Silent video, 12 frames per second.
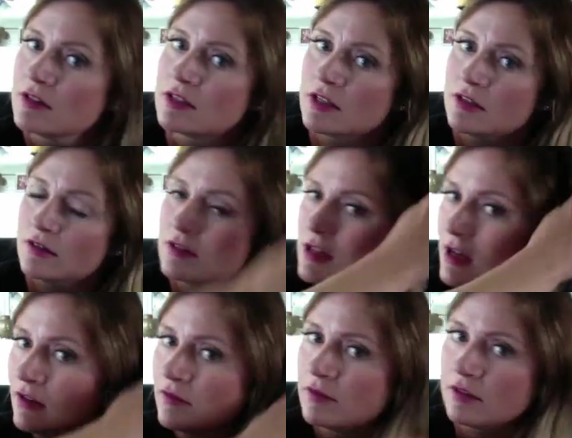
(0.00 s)
Just get your
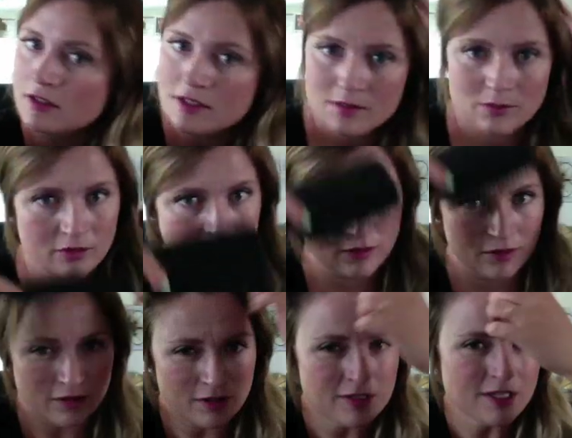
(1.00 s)
hair really
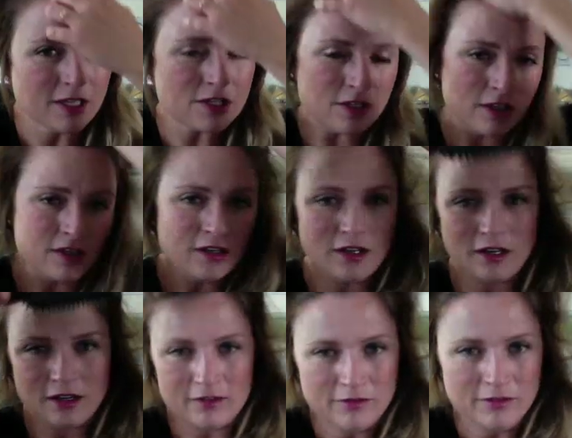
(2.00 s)
smooth. You're going to section it
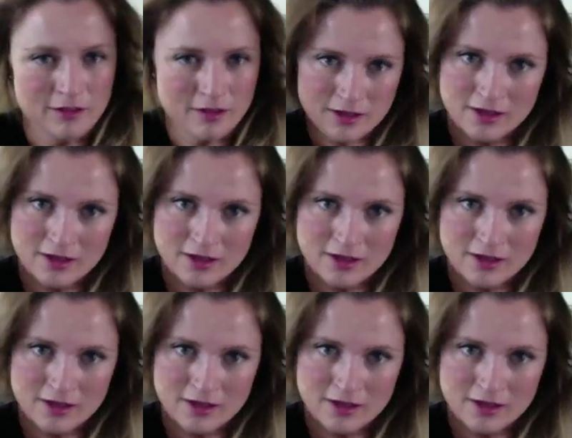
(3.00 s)
off.